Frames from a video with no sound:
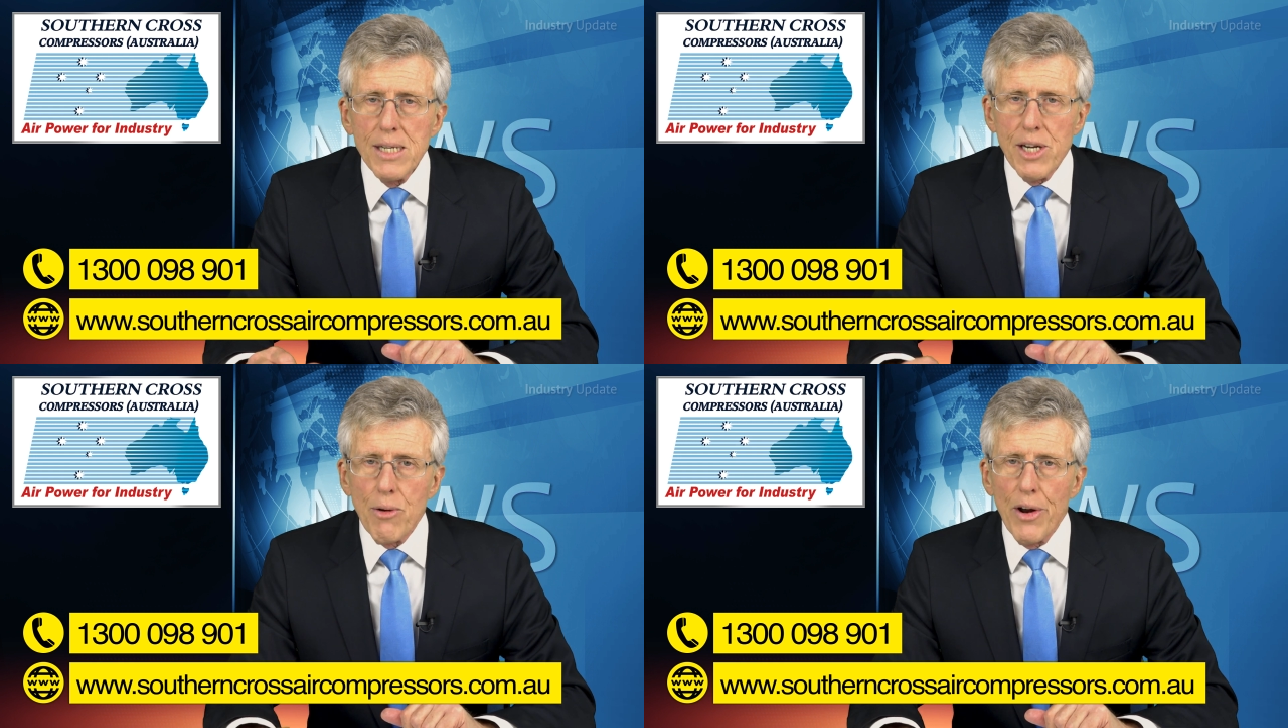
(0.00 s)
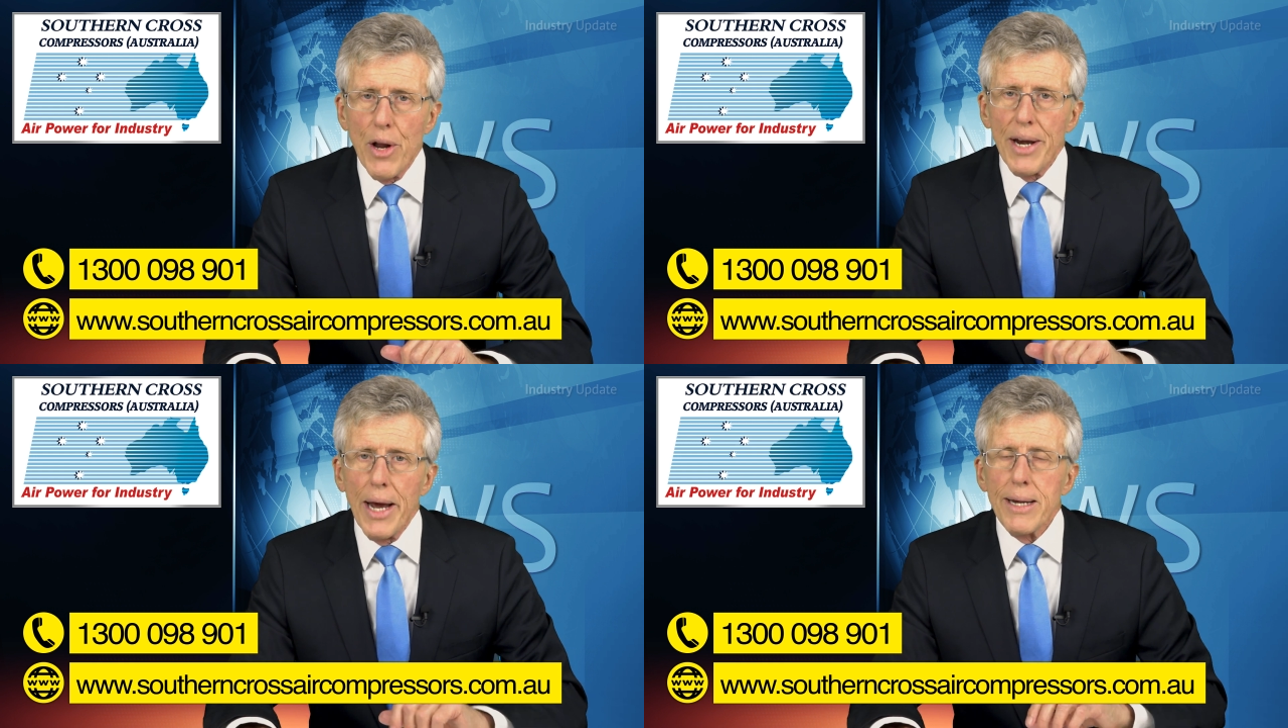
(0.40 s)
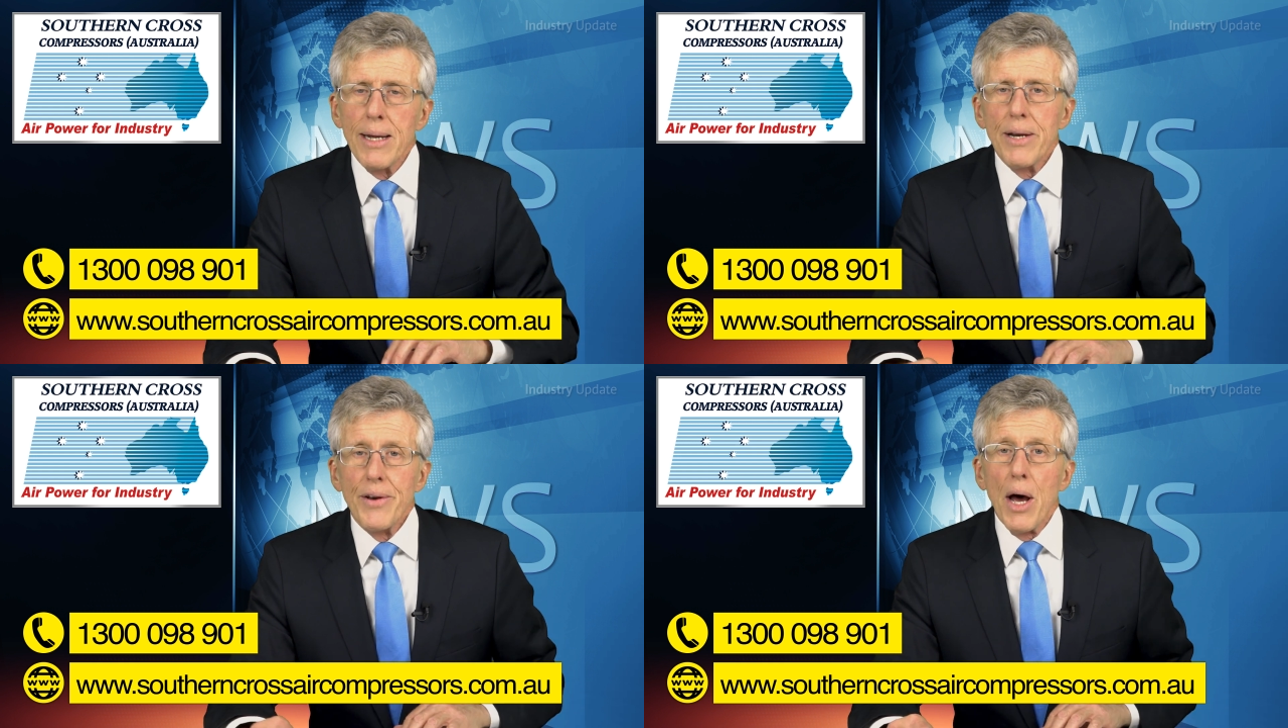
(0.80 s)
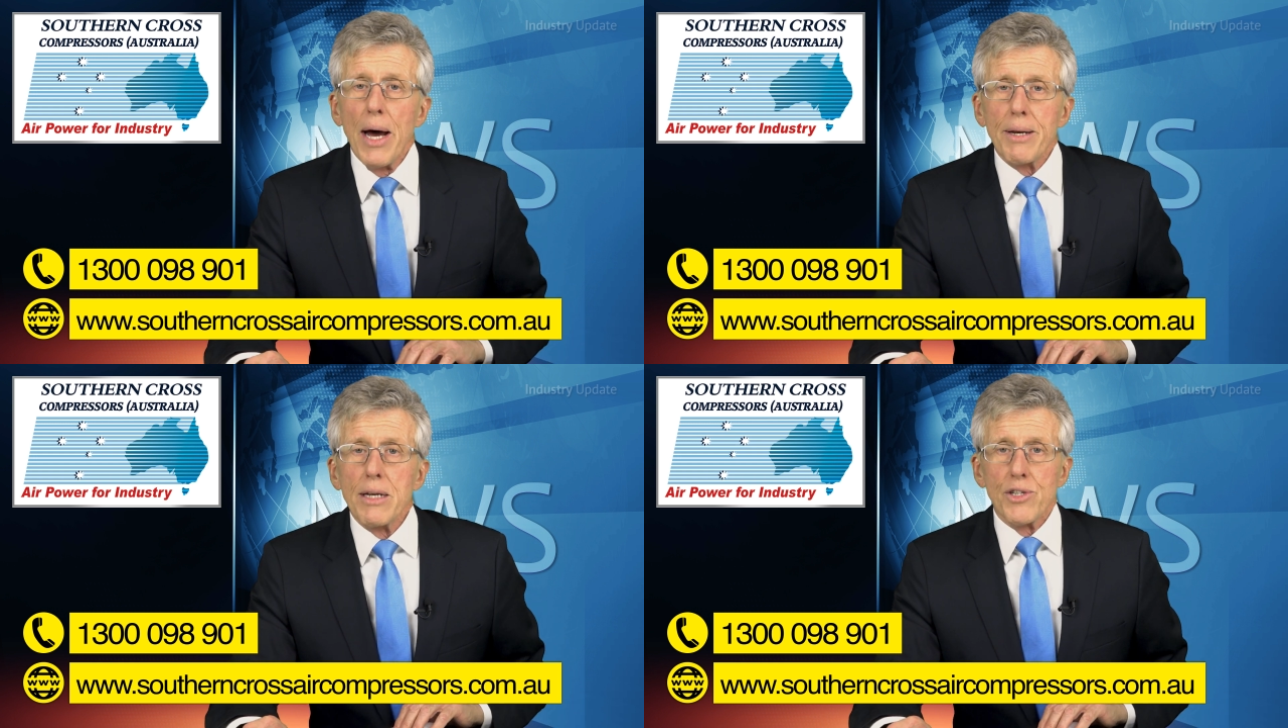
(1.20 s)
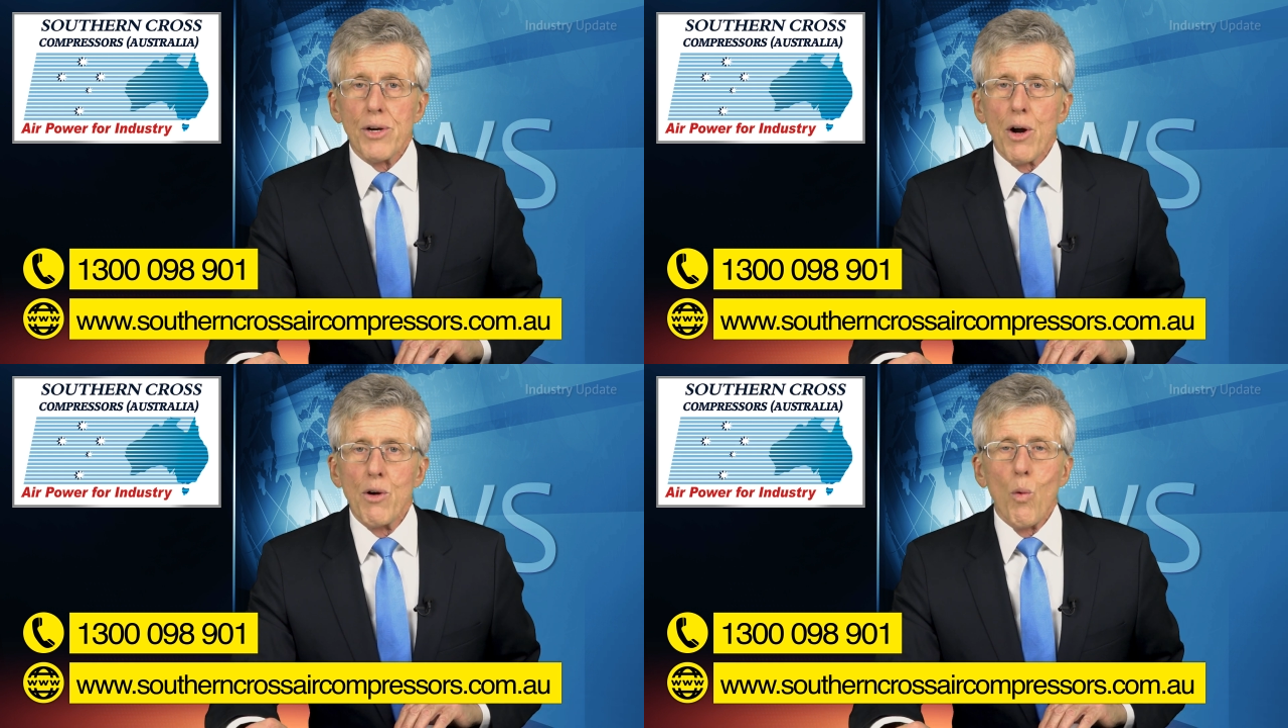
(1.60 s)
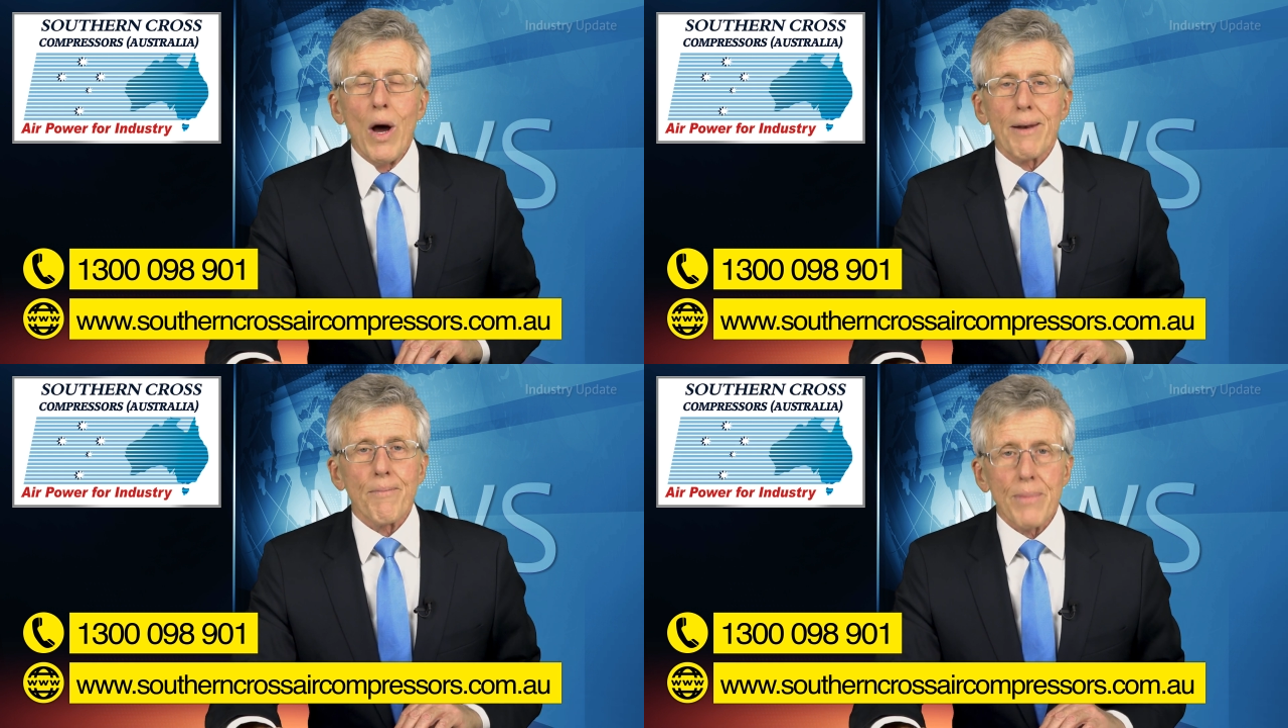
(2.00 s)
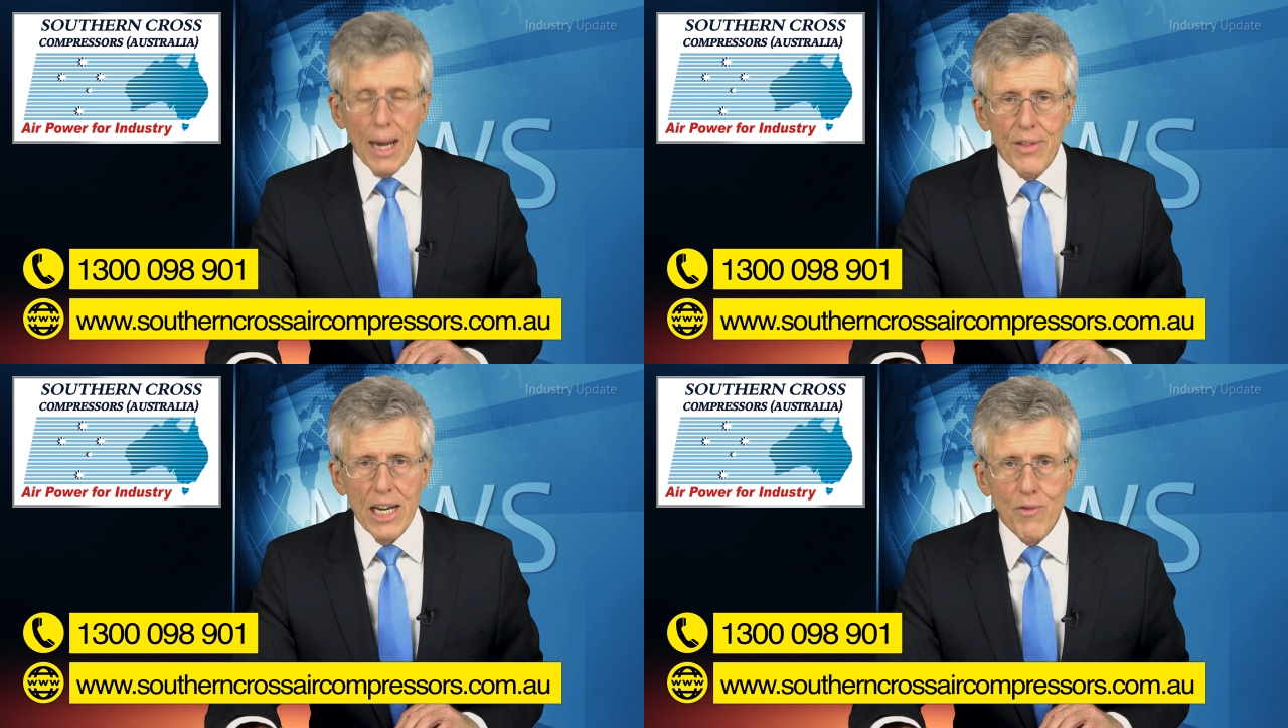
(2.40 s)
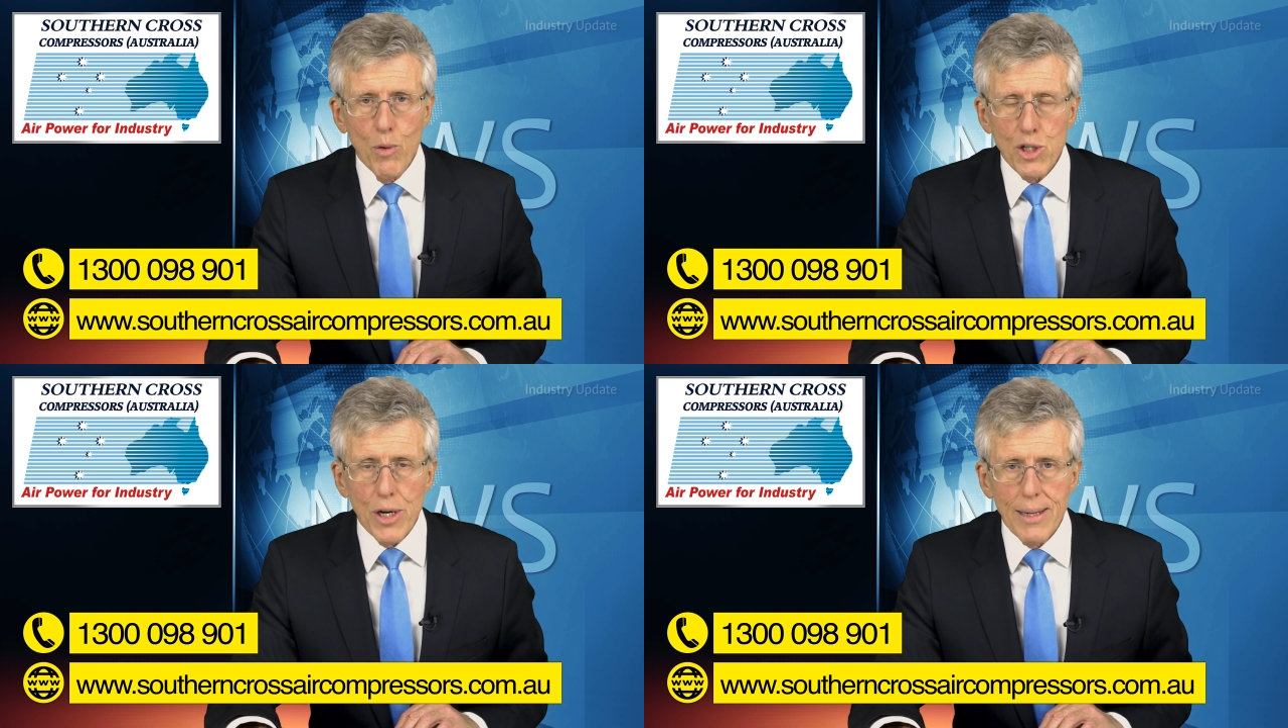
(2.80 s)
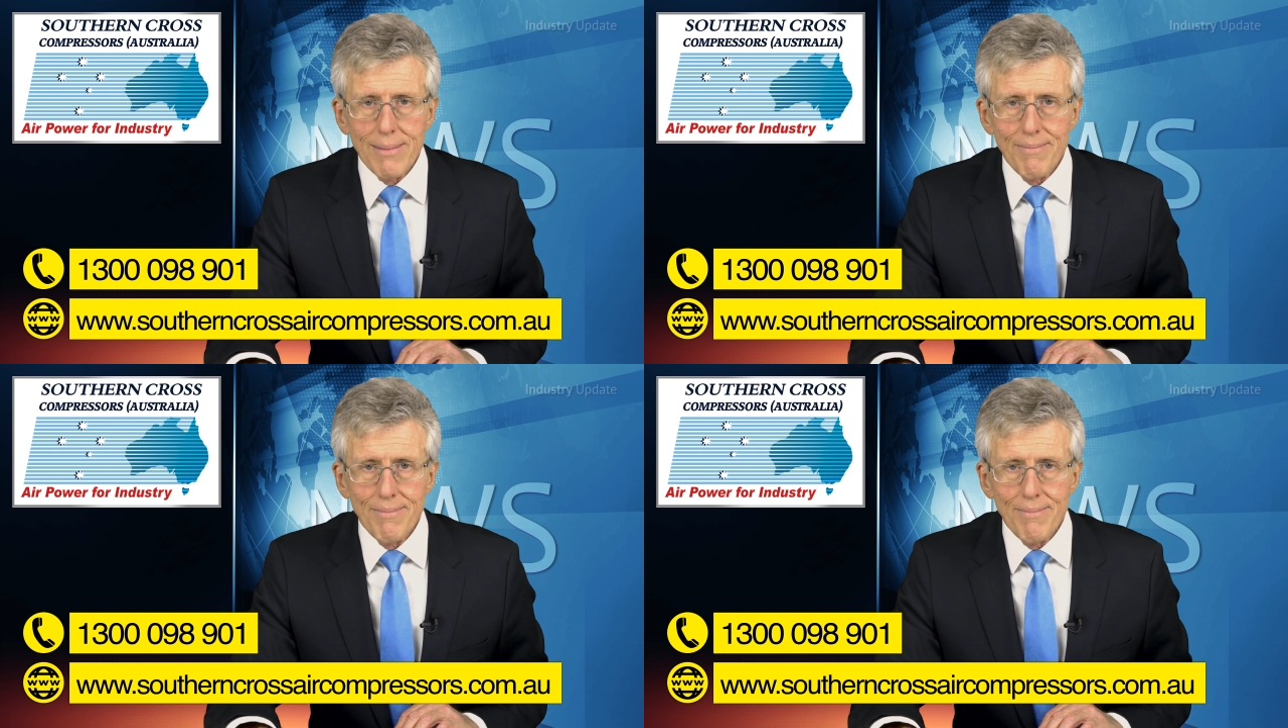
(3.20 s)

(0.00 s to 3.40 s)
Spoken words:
098 901. And thanks for watching.